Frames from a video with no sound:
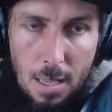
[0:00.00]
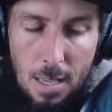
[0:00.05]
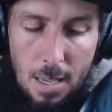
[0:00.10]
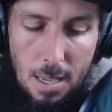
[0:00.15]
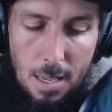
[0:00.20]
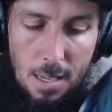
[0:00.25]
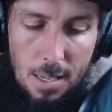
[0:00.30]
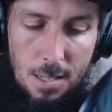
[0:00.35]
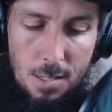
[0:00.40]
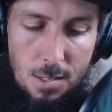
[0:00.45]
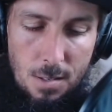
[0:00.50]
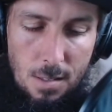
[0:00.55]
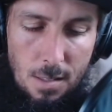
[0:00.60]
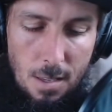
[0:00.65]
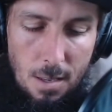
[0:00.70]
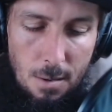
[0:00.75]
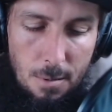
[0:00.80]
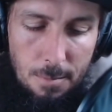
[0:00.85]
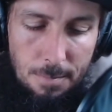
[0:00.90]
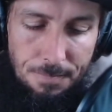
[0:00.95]
he's,
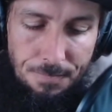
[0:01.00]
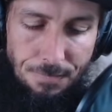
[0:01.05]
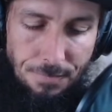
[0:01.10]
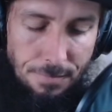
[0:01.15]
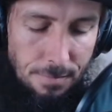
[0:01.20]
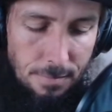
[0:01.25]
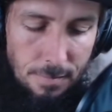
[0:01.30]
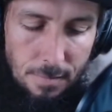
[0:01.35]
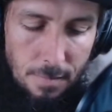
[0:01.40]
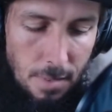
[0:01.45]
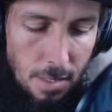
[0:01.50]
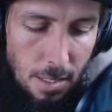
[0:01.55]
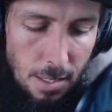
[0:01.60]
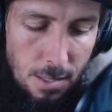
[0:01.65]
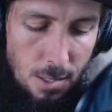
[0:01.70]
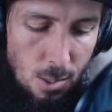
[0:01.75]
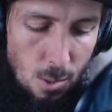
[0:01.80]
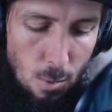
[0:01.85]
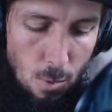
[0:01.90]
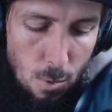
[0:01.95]

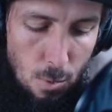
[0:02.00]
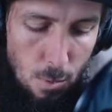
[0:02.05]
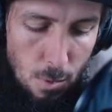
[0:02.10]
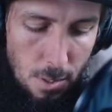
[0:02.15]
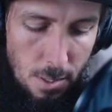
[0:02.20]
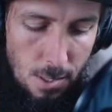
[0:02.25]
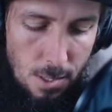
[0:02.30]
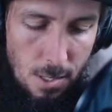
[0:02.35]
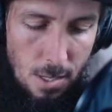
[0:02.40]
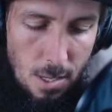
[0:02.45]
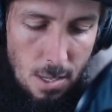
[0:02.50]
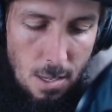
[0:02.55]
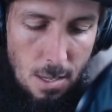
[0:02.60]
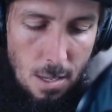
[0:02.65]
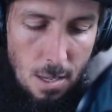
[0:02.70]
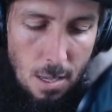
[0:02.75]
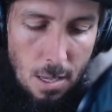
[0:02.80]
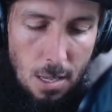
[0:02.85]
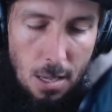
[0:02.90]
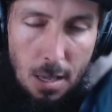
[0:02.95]
it's so cool to
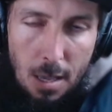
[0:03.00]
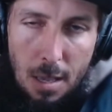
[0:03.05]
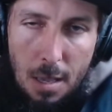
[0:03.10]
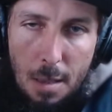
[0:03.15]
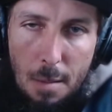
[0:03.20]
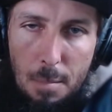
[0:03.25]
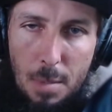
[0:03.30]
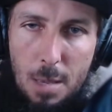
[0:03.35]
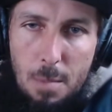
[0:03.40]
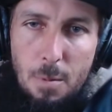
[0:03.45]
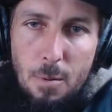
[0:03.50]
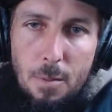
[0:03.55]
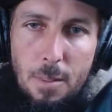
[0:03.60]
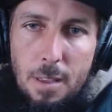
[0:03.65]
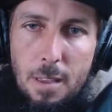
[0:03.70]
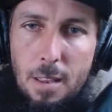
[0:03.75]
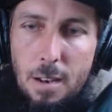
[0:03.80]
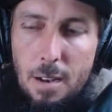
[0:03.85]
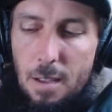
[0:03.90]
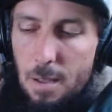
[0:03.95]
see people
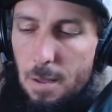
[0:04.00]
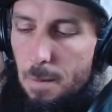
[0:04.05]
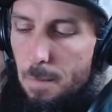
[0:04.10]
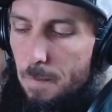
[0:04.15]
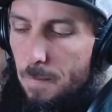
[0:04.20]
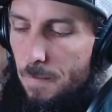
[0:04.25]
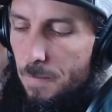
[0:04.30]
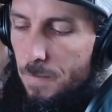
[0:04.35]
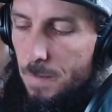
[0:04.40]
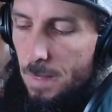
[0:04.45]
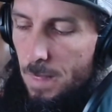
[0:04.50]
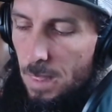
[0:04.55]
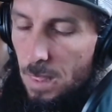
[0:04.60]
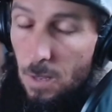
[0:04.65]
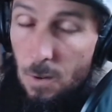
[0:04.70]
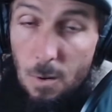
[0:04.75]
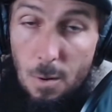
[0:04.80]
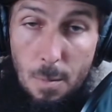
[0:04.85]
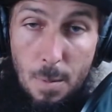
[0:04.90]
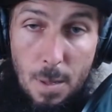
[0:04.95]
that
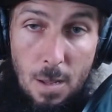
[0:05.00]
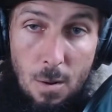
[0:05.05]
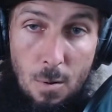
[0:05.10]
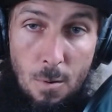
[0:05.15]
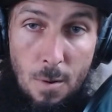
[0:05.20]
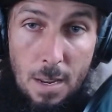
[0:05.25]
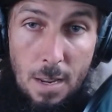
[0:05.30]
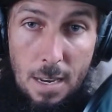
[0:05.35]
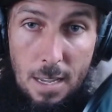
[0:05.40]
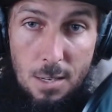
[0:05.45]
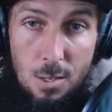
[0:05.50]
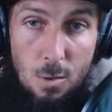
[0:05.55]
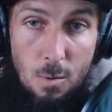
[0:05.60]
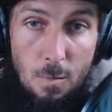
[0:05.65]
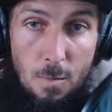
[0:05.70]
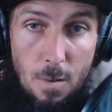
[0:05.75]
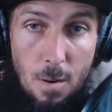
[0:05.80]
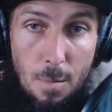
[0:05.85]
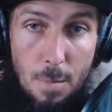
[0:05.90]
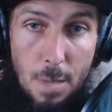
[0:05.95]
learn about Korean natural
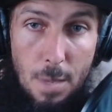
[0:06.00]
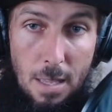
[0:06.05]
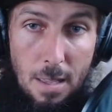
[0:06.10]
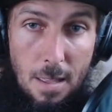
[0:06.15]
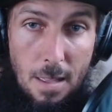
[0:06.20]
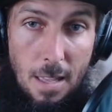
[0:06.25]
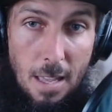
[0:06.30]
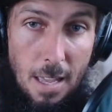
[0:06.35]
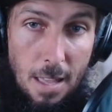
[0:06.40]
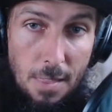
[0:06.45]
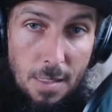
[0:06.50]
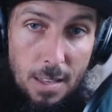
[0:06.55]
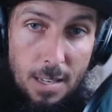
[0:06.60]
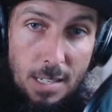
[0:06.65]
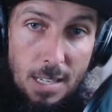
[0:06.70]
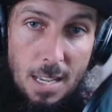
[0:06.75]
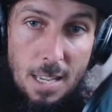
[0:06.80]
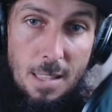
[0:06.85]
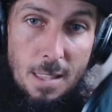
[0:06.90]
farming and then take the